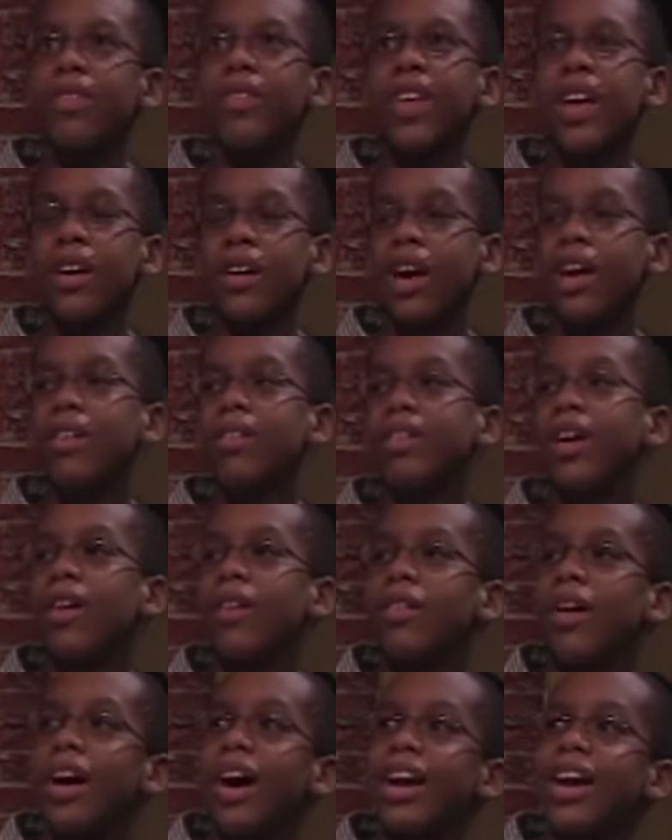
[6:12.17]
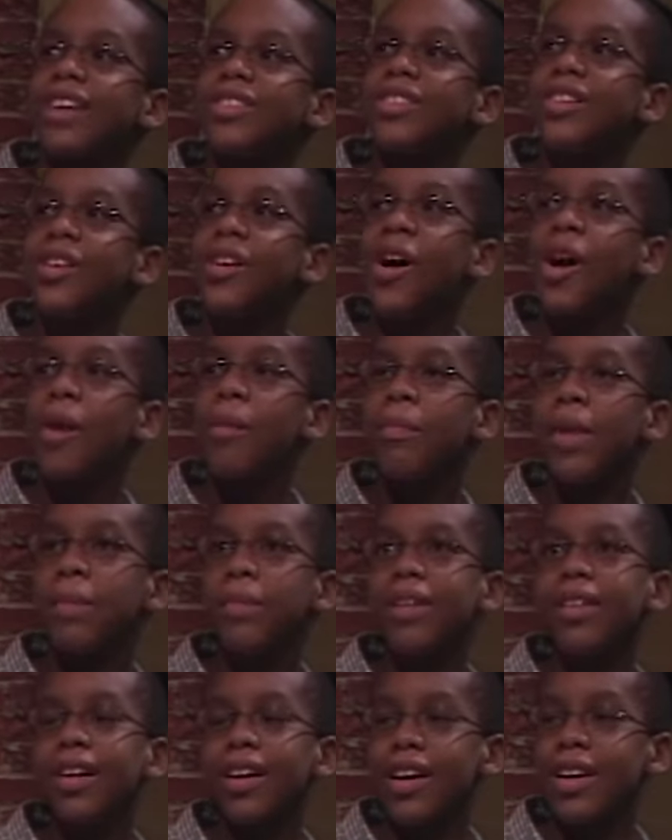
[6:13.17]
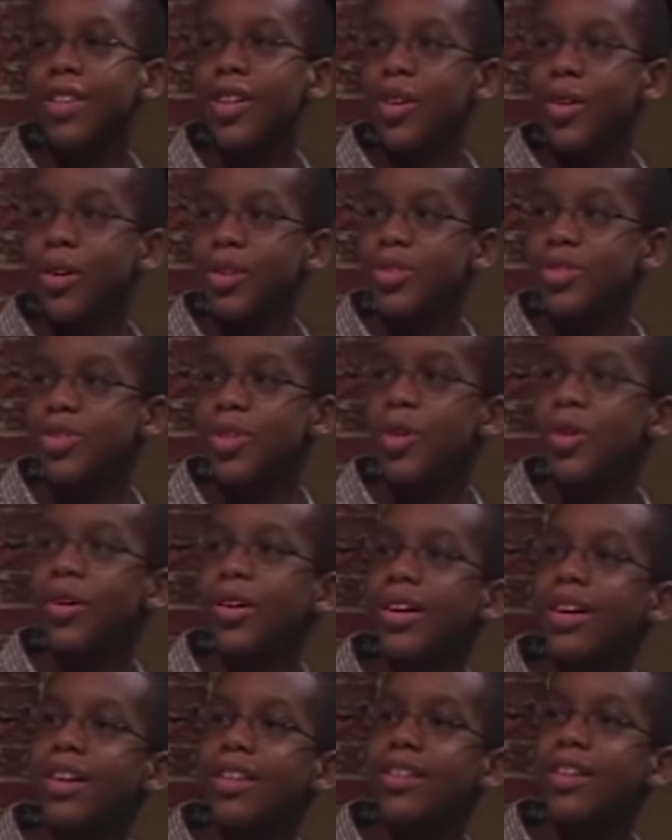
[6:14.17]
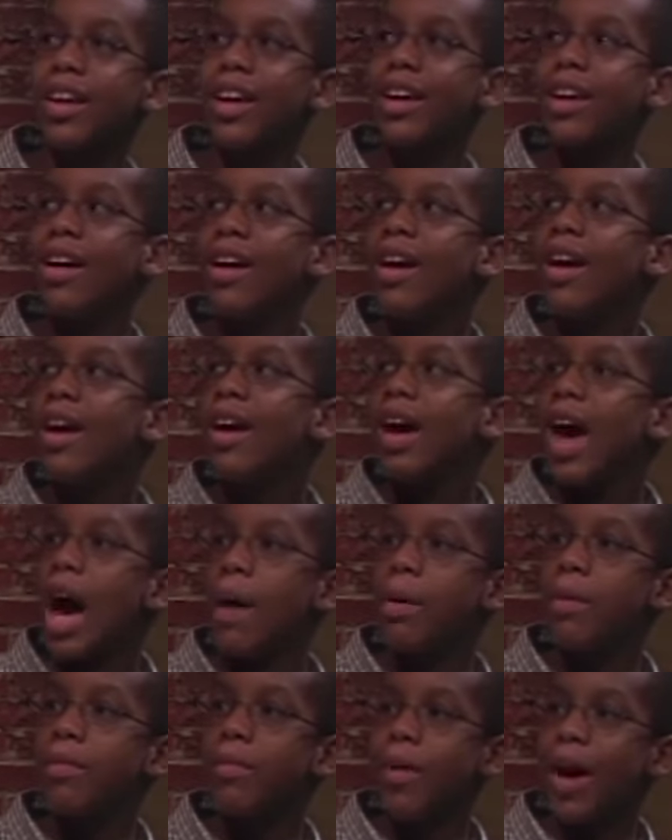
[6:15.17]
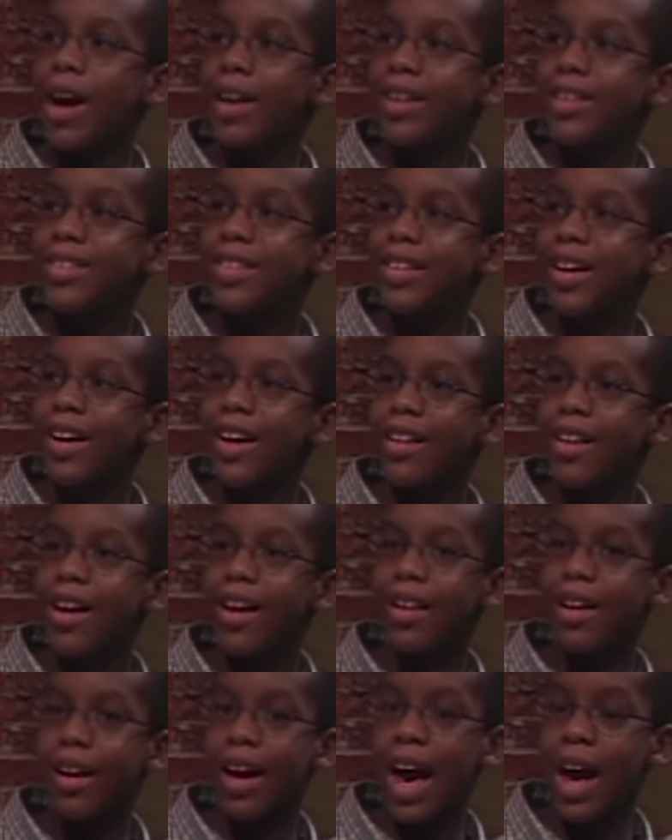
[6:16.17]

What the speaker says: don't know. I guess you could call them maybe like a little controlling, because like I'm invited to like a lot of like